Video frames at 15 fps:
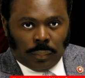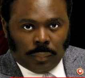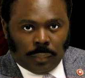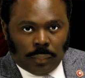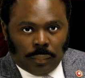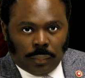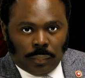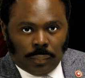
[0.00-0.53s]

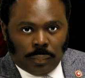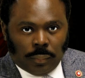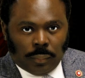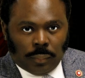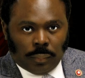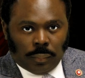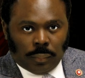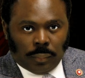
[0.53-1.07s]

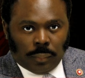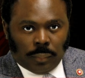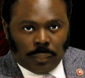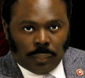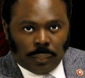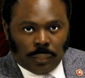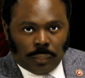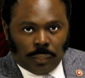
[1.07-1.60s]

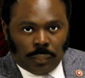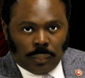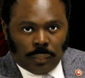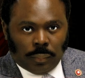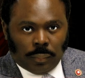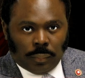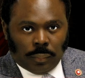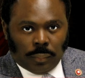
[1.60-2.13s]

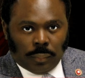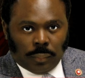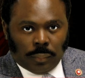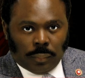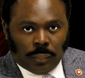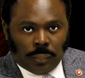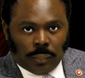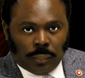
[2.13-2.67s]

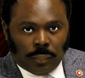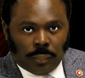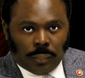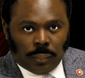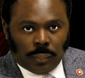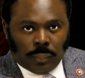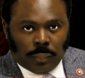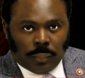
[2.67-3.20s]

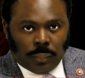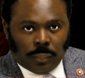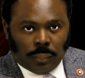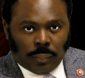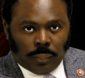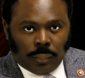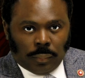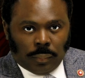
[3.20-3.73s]

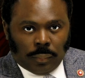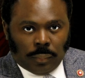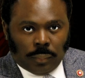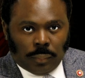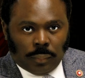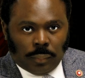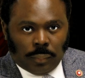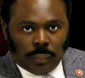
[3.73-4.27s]

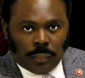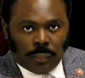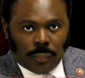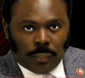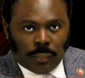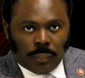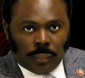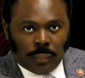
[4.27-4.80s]

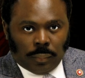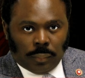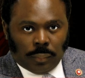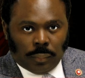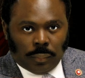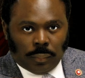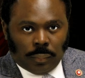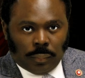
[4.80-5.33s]

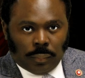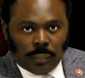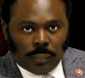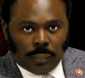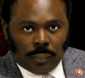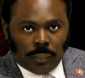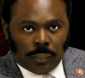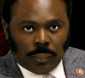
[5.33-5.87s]

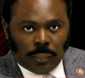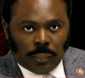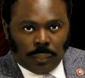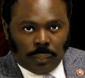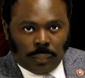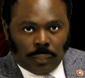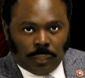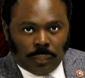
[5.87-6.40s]

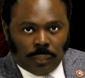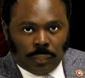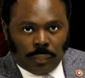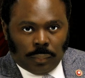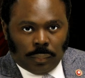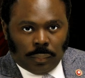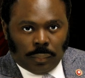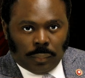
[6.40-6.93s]

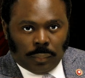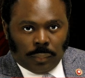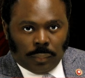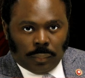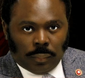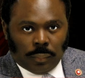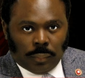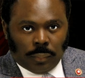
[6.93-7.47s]

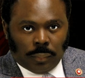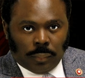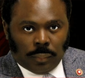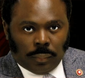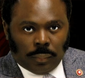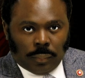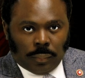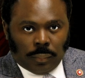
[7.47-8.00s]
This person isn't speaking.